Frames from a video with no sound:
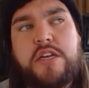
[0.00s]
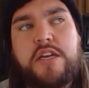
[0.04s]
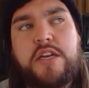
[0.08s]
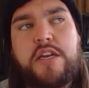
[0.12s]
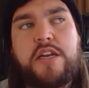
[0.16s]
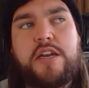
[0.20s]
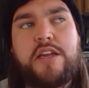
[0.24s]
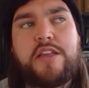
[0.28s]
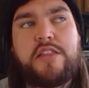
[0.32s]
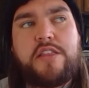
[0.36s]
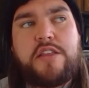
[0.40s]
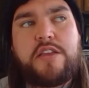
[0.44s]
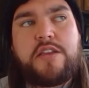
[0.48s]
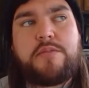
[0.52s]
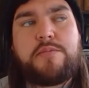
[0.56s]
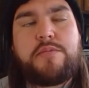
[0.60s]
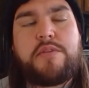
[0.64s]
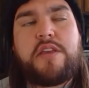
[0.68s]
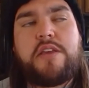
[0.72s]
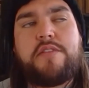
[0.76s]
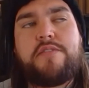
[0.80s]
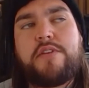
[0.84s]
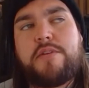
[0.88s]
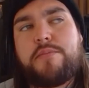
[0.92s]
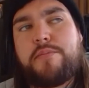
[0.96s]
and I think
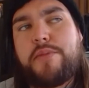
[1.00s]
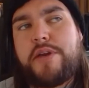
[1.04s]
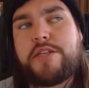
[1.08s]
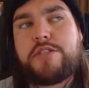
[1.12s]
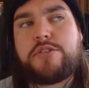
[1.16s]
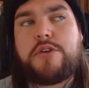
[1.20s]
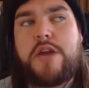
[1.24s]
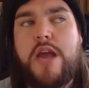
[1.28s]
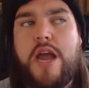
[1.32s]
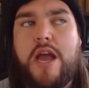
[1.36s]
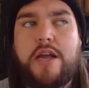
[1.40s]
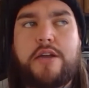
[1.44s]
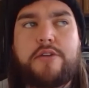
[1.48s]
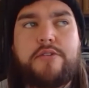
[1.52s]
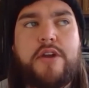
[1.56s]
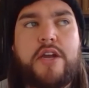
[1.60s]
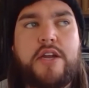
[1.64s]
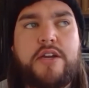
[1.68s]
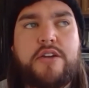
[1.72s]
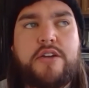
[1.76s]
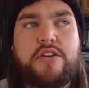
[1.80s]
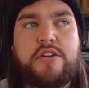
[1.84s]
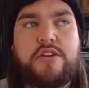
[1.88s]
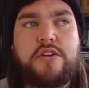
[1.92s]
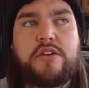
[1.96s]
given my track
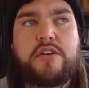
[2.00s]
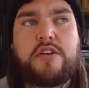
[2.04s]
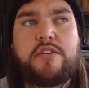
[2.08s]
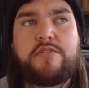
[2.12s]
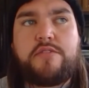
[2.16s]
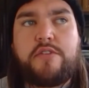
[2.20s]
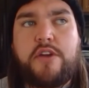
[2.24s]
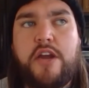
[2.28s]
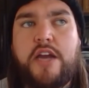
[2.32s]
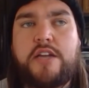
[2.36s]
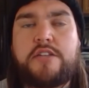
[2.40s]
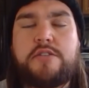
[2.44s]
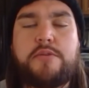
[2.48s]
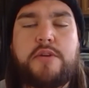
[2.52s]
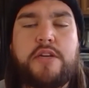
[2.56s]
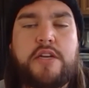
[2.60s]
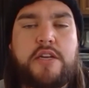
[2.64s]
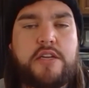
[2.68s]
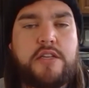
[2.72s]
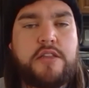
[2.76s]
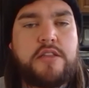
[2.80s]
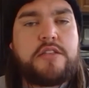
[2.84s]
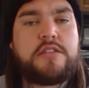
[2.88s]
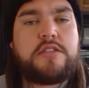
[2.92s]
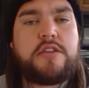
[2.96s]
record of graduating
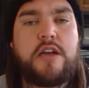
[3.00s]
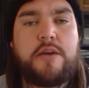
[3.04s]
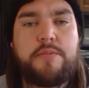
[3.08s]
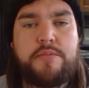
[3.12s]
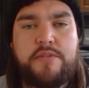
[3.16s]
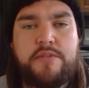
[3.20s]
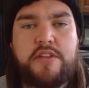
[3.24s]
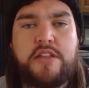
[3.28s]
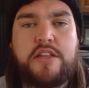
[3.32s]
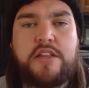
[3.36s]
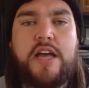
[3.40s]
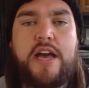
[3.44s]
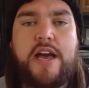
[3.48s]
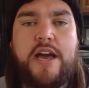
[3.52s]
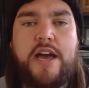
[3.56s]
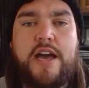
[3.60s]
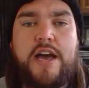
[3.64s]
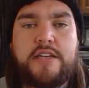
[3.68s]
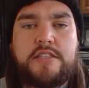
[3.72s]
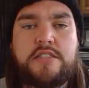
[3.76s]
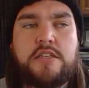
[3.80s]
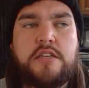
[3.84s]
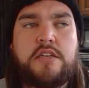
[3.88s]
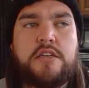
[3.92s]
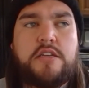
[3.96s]
in the top of the class,
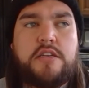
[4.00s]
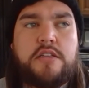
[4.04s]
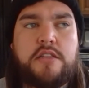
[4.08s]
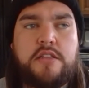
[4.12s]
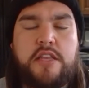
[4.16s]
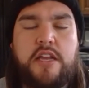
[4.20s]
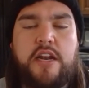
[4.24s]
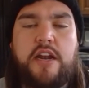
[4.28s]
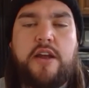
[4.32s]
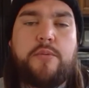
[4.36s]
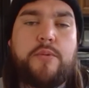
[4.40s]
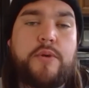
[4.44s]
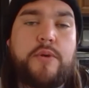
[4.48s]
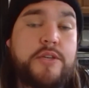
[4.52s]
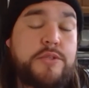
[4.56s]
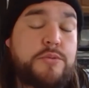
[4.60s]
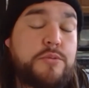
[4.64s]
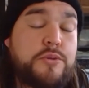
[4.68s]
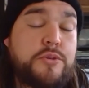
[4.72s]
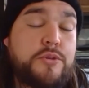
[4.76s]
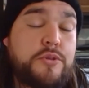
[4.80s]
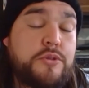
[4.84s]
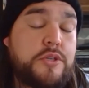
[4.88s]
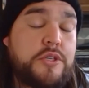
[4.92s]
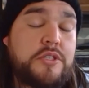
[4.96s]
that I was
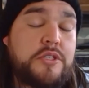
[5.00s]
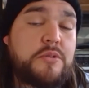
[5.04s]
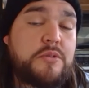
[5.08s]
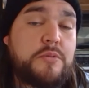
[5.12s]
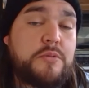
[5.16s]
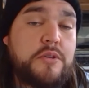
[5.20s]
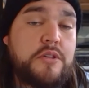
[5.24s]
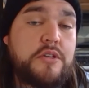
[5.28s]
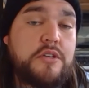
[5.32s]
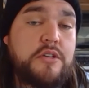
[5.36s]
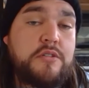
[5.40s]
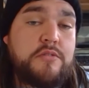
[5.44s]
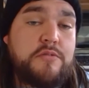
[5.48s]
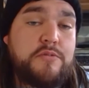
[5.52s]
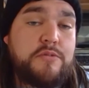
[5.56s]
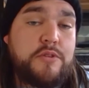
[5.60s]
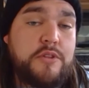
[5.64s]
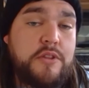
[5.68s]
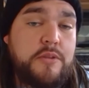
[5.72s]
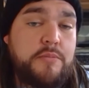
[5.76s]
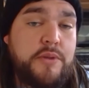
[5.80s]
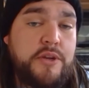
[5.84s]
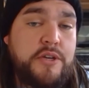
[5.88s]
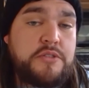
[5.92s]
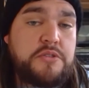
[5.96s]
recruited to work for
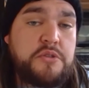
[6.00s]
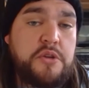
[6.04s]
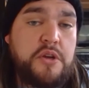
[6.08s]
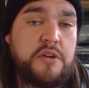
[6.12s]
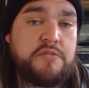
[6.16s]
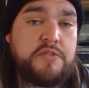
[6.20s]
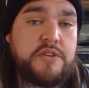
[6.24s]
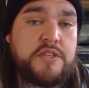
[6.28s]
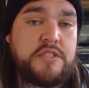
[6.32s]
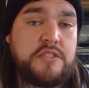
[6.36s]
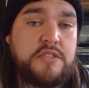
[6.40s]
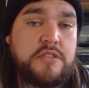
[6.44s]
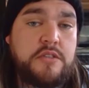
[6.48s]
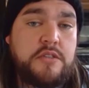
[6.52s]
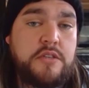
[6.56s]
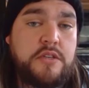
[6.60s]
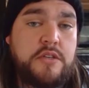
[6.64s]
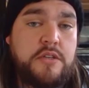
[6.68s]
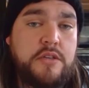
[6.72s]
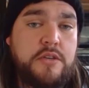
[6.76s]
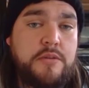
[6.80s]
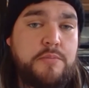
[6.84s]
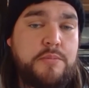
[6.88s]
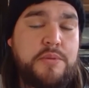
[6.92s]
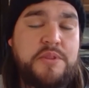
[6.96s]
the mayor's office.
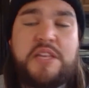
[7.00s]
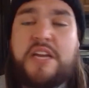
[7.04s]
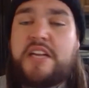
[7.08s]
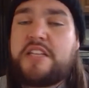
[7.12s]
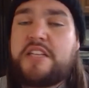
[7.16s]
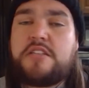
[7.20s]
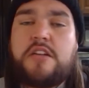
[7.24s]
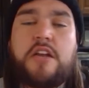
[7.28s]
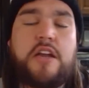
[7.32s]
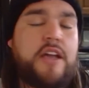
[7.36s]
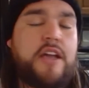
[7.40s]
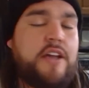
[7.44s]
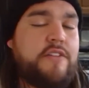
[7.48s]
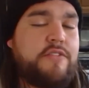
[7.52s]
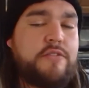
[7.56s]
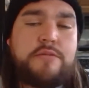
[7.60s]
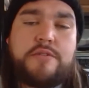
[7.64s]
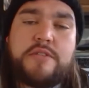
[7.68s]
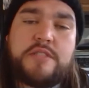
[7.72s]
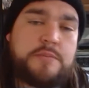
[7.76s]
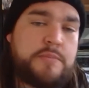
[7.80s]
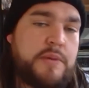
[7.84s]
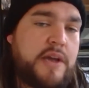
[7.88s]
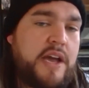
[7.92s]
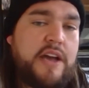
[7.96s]
But that's not
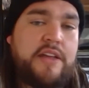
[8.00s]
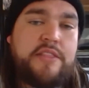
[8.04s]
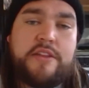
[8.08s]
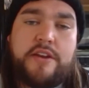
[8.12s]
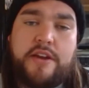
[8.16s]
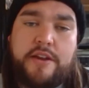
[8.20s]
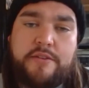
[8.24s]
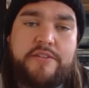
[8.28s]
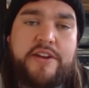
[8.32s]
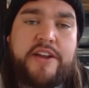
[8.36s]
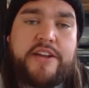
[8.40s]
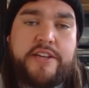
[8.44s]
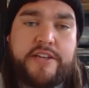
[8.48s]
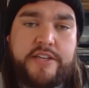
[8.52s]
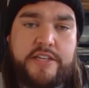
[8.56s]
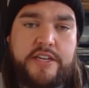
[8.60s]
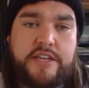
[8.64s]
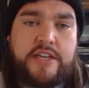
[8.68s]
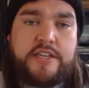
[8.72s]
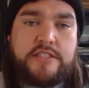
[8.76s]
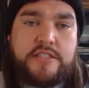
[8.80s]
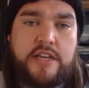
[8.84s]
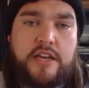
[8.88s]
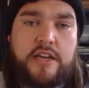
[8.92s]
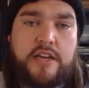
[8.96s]
everyone's path, and I
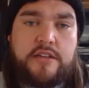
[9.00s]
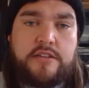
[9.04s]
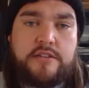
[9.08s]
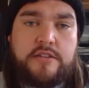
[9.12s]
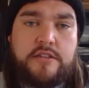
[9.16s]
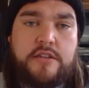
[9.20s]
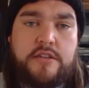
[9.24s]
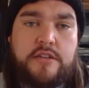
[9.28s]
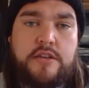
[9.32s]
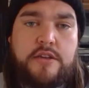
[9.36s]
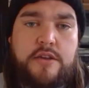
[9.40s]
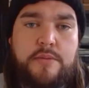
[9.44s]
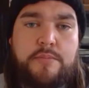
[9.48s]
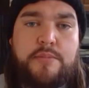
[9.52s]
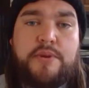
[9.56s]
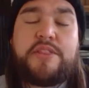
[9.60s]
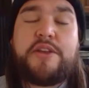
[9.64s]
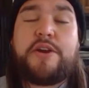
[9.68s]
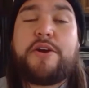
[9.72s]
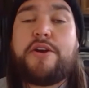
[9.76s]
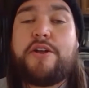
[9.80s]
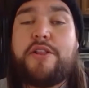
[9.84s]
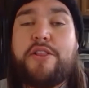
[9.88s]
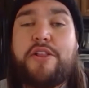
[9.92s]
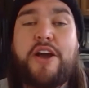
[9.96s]
recognize that. But
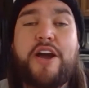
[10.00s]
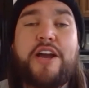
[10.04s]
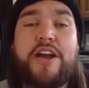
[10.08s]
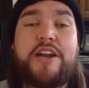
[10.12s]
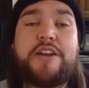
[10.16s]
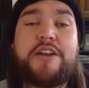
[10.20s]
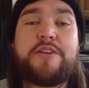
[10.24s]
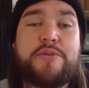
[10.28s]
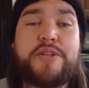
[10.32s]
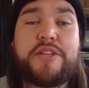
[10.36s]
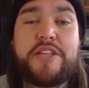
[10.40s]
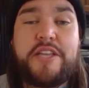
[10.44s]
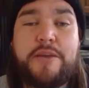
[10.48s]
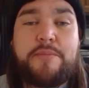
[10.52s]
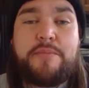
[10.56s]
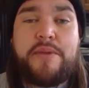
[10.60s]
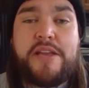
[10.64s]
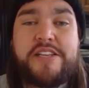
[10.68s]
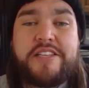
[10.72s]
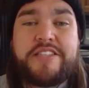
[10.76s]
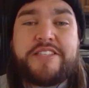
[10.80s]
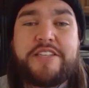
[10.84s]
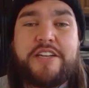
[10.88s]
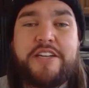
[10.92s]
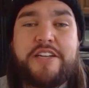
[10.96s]
there are a lot of really
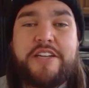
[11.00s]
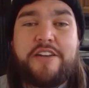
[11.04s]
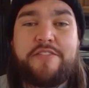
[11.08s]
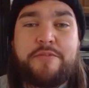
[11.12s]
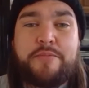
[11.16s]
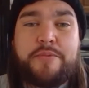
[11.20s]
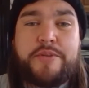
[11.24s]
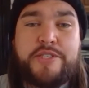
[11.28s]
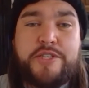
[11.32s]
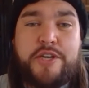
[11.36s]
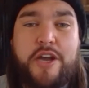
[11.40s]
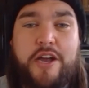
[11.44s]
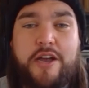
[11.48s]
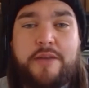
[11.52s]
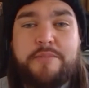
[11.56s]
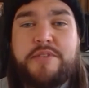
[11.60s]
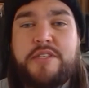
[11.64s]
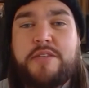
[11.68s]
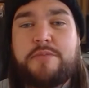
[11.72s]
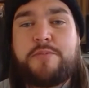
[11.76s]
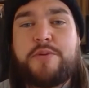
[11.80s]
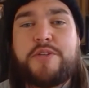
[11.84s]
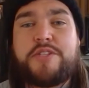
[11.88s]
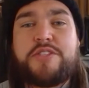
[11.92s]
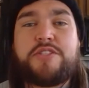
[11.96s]
amazing government jobs,
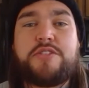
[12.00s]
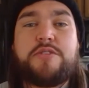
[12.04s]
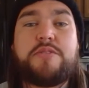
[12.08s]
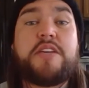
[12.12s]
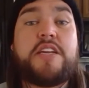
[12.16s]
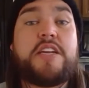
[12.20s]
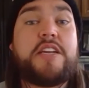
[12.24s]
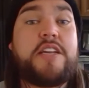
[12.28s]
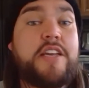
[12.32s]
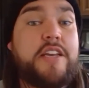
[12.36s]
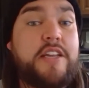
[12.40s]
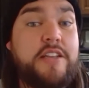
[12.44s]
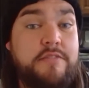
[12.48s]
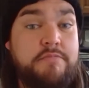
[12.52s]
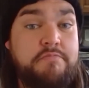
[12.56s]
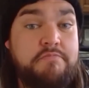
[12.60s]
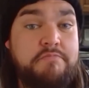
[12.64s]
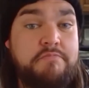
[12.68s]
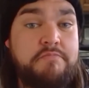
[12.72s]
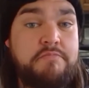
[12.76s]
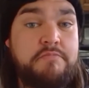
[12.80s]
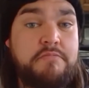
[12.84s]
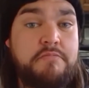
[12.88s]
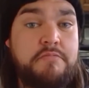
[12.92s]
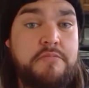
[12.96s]
and once you get in,
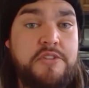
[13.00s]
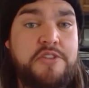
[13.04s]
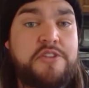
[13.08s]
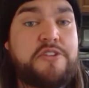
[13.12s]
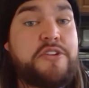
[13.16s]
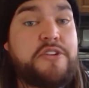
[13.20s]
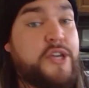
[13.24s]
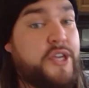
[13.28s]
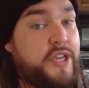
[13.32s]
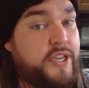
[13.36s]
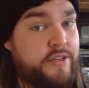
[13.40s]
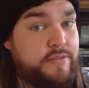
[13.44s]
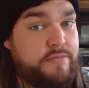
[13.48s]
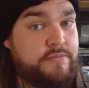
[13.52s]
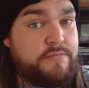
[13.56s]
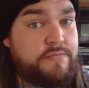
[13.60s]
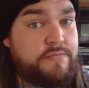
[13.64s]
you're in.